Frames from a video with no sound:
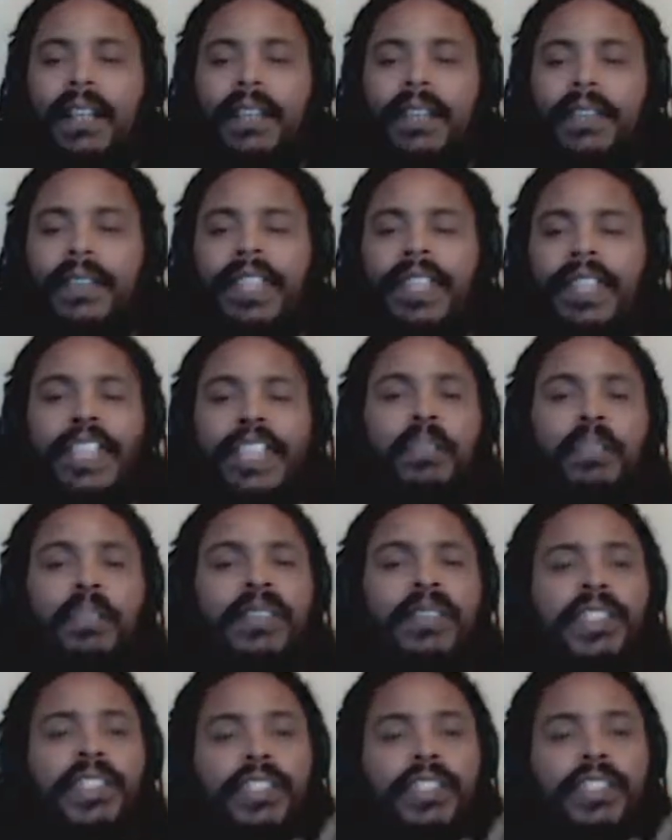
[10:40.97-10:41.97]
the
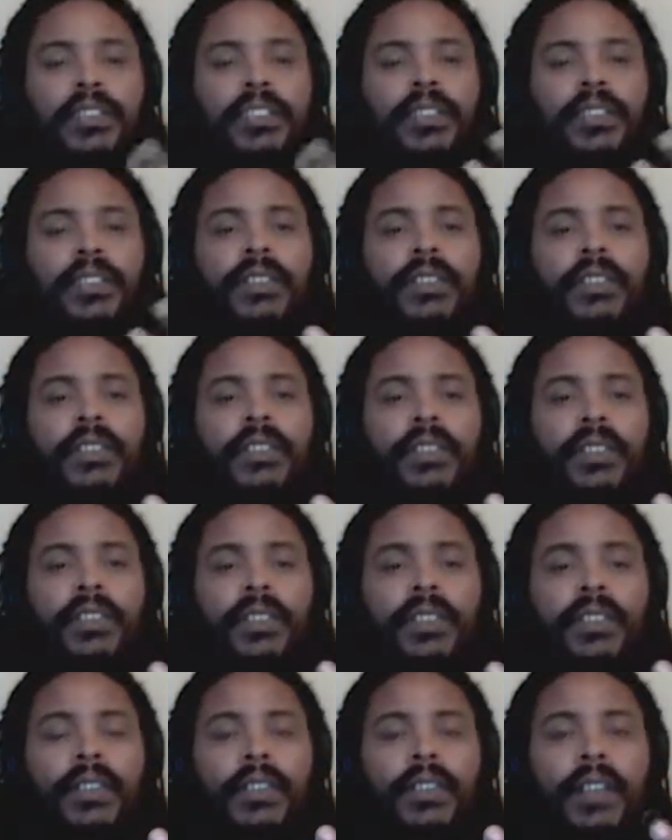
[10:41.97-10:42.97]
disposition
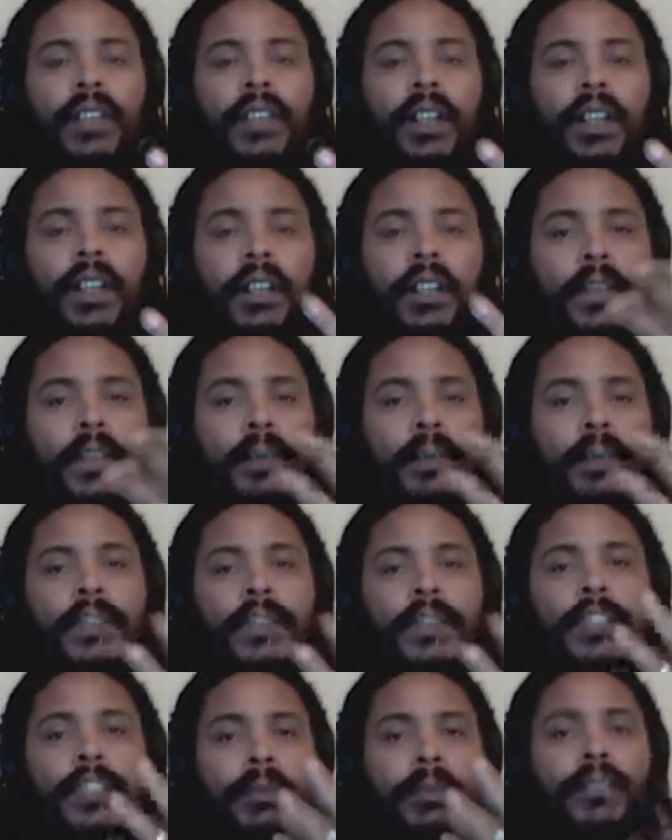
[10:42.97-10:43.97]
of the person
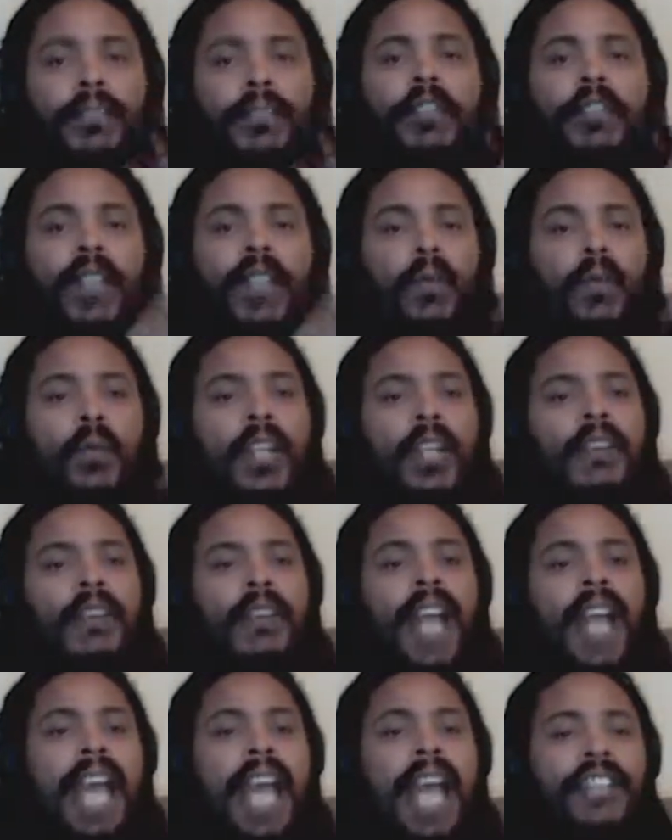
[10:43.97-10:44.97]
observing whatever
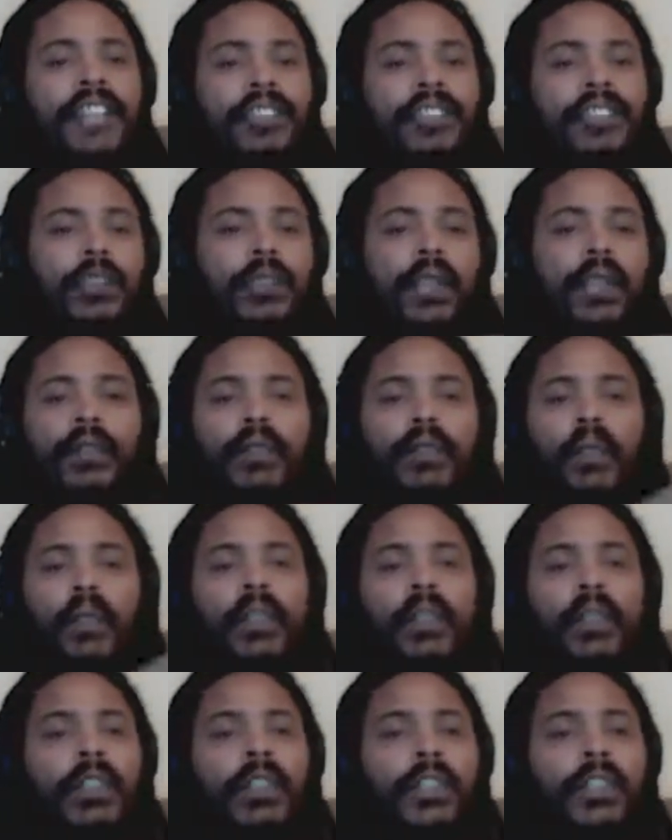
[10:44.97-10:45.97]
action, whatever
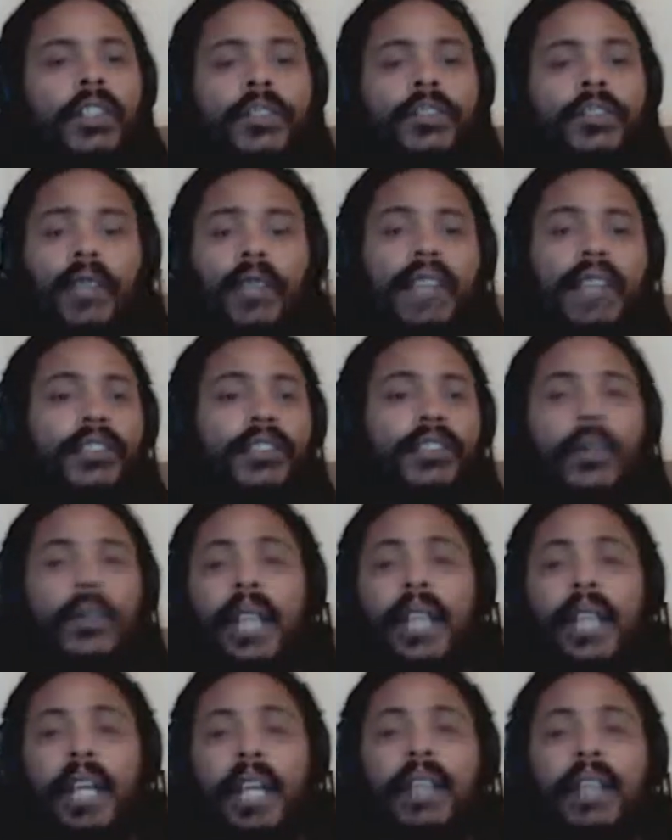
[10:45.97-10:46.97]
words, whatever's going
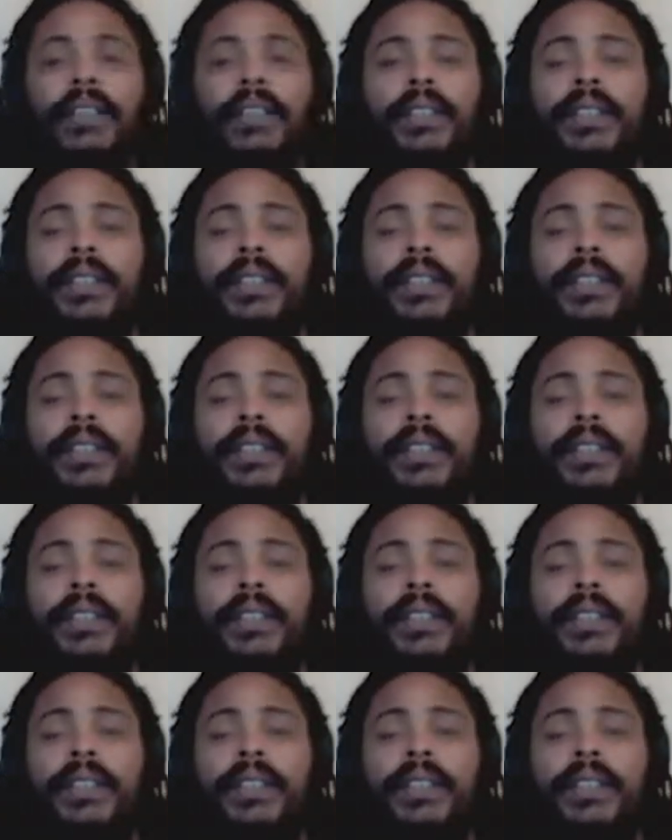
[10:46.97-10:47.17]
on.